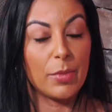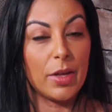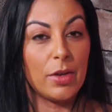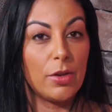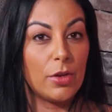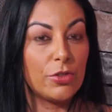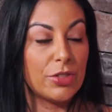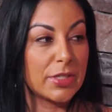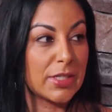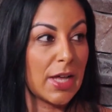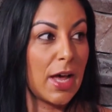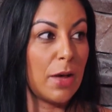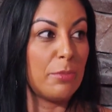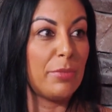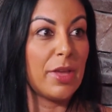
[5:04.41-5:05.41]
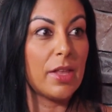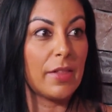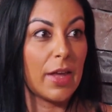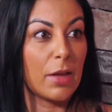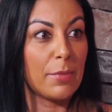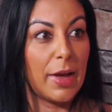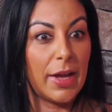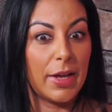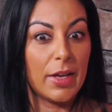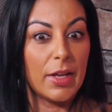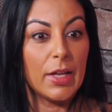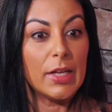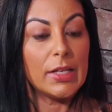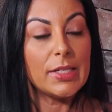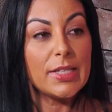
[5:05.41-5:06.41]
Can you just come be like my
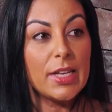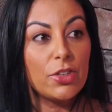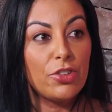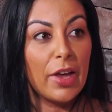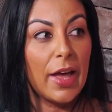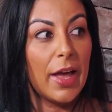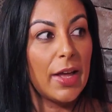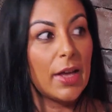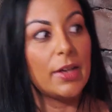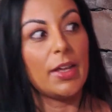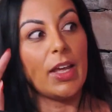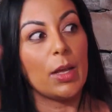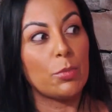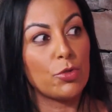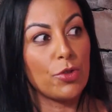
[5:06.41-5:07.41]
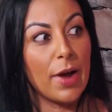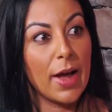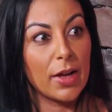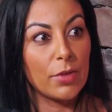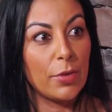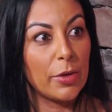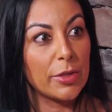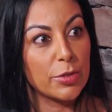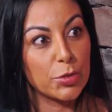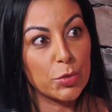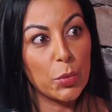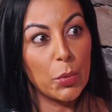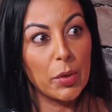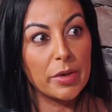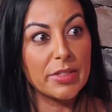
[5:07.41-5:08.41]
DJ and keep track of all the
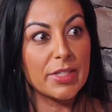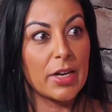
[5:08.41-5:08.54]
scores?